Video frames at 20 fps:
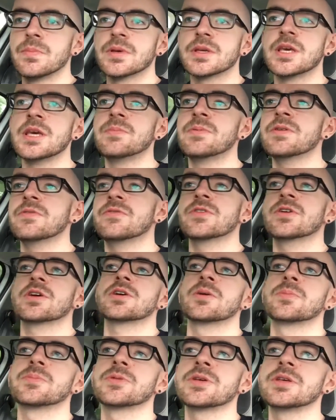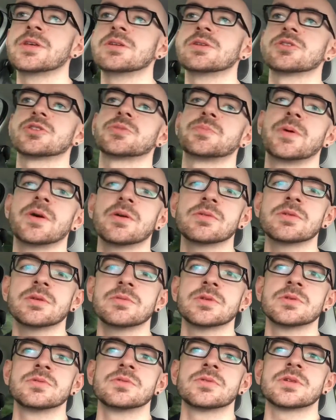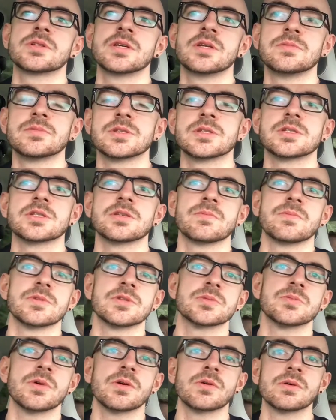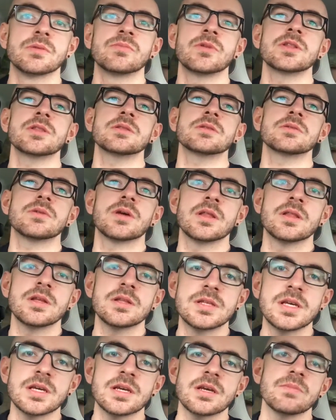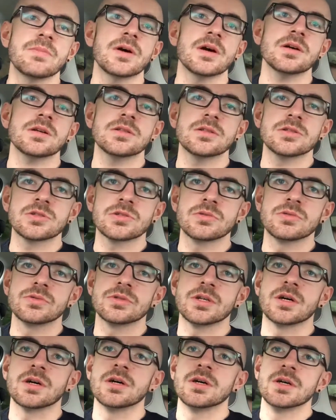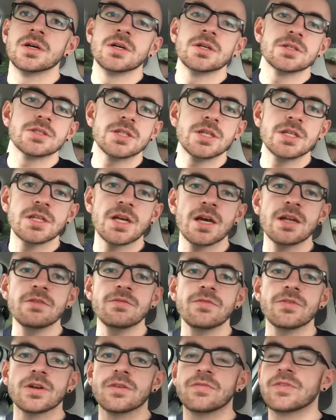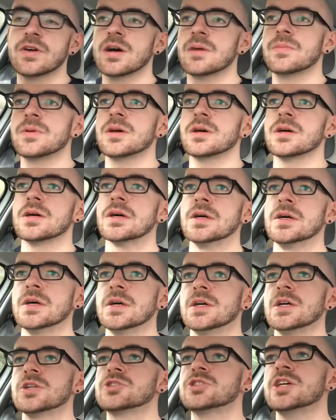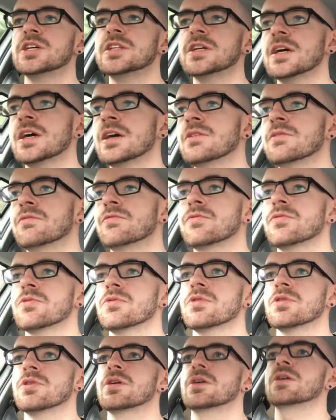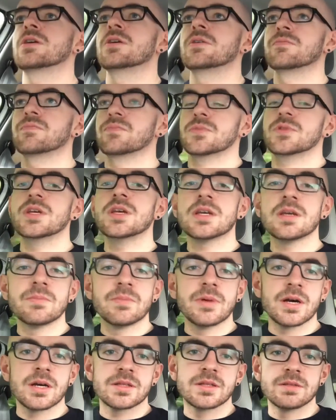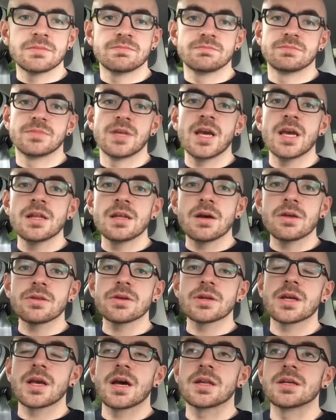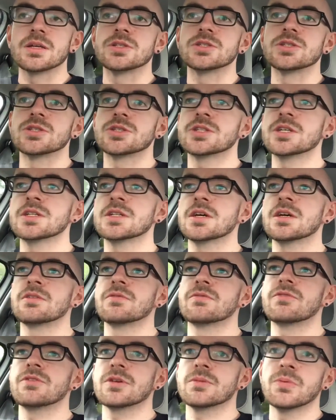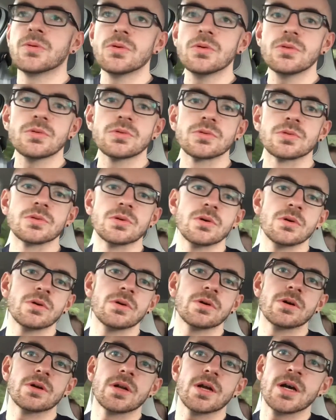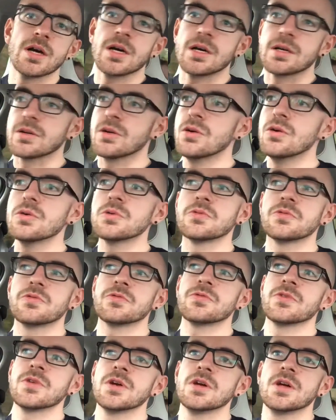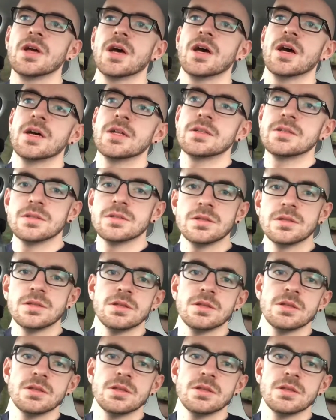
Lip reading: Keep it for a couple of years, build up your no claims in something small, and then take it back to Skoda, trade it in for a Fabia, take it back to any other garage and trade it in for a Polo or a Golf, and